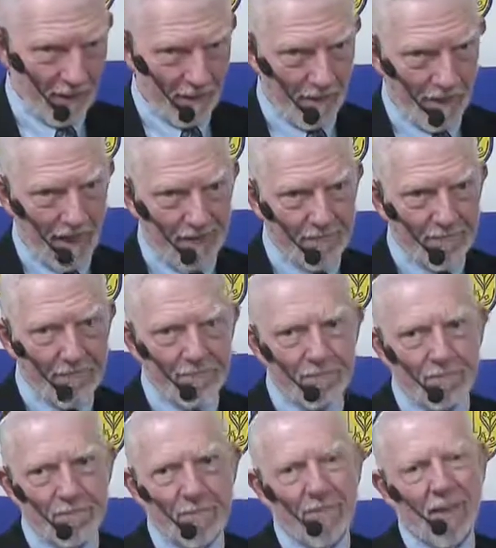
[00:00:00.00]
Uh-huh.
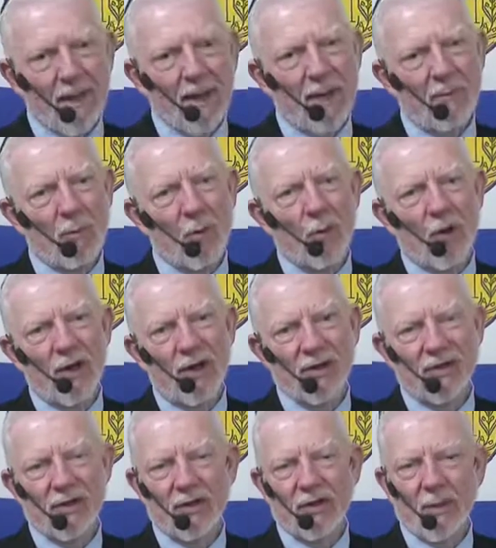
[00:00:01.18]
Number one is
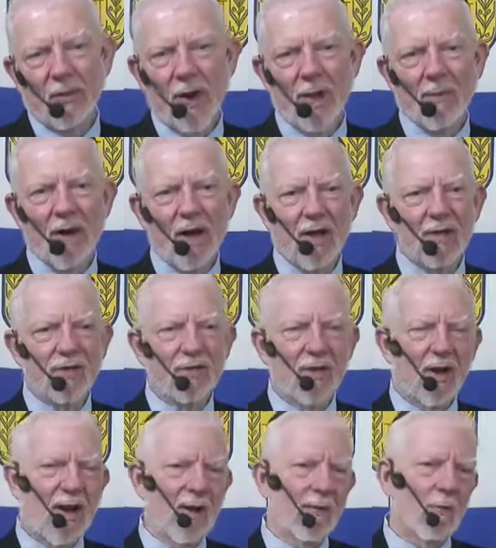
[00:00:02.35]
that the rabbis
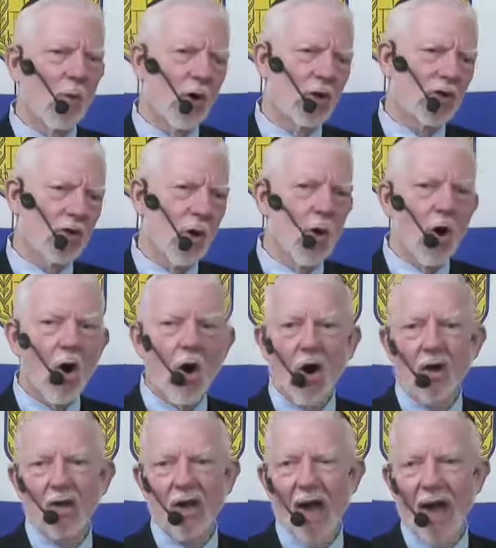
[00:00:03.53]
have worked so hard
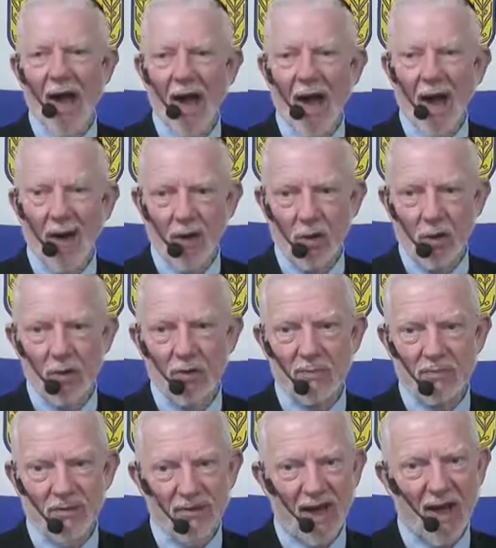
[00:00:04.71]
to hide who the
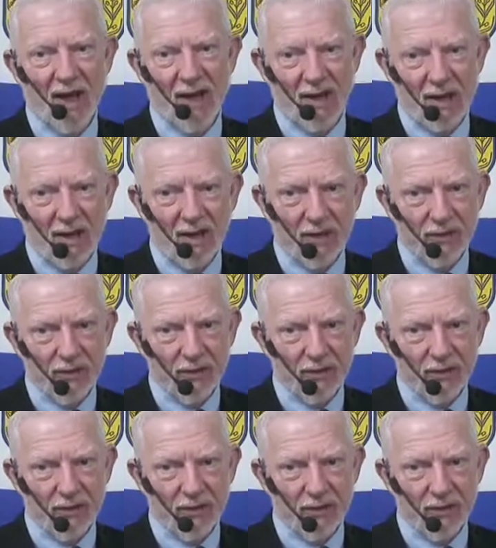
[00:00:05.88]
Messiah is